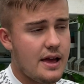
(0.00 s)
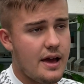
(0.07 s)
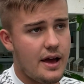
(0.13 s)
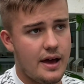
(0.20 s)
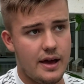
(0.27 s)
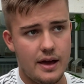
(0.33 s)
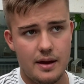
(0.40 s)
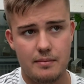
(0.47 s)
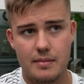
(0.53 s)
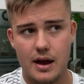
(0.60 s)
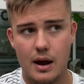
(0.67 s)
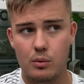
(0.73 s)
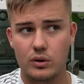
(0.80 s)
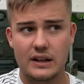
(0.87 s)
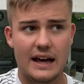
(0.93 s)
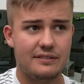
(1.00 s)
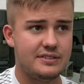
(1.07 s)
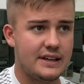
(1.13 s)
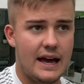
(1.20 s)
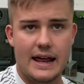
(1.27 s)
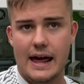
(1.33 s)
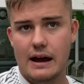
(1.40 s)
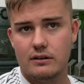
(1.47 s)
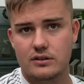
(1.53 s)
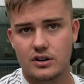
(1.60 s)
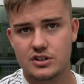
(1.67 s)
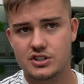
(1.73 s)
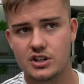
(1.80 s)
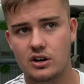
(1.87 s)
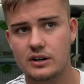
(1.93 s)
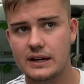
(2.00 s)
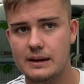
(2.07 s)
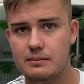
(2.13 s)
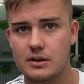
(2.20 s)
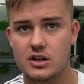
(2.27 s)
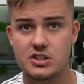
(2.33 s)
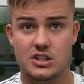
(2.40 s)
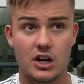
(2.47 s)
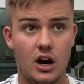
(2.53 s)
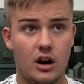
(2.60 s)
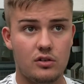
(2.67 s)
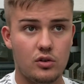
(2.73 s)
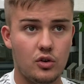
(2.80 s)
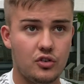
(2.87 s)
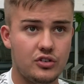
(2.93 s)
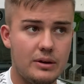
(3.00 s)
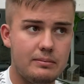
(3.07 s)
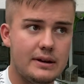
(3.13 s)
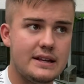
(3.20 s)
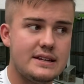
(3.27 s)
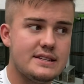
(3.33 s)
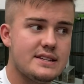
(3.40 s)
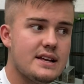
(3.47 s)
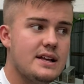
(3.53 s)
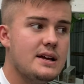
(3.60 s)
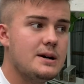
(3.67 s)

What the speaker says: and we'll have to get an outcross cock in because they are all siblings.